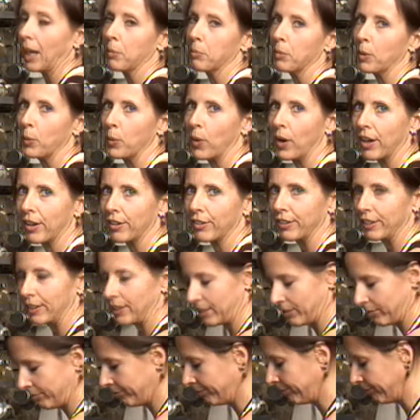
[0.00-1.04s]
can be watery.
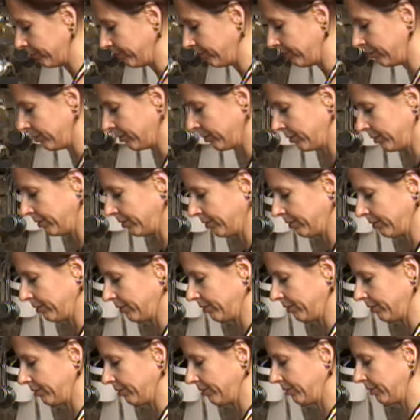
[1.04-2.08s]

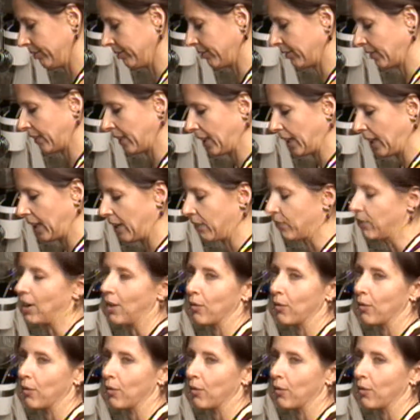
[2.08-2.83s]
If